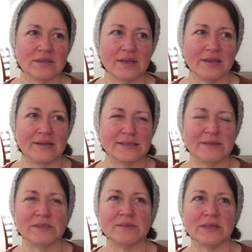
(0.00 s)
and that
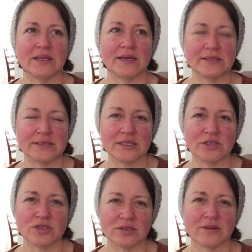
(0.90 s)
seems to be like a
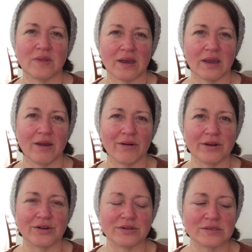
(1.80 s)
signature of that character,